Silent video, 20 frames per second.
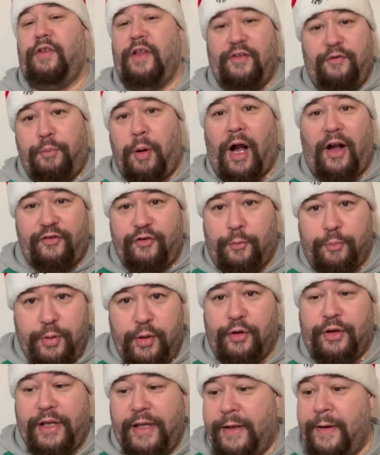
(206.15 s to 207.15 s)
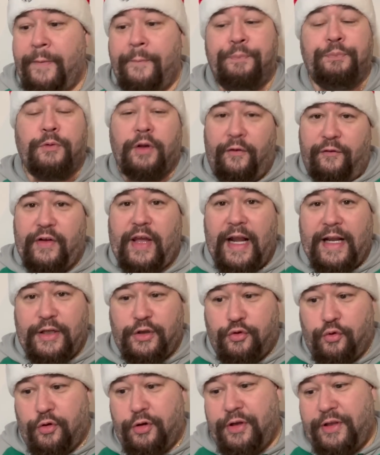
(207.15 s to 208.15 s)
is possibility of getting
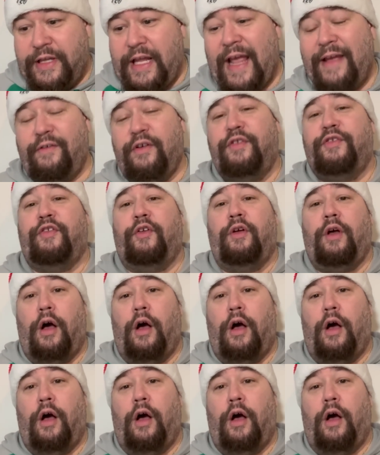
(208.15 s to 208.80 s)
Jordan Davis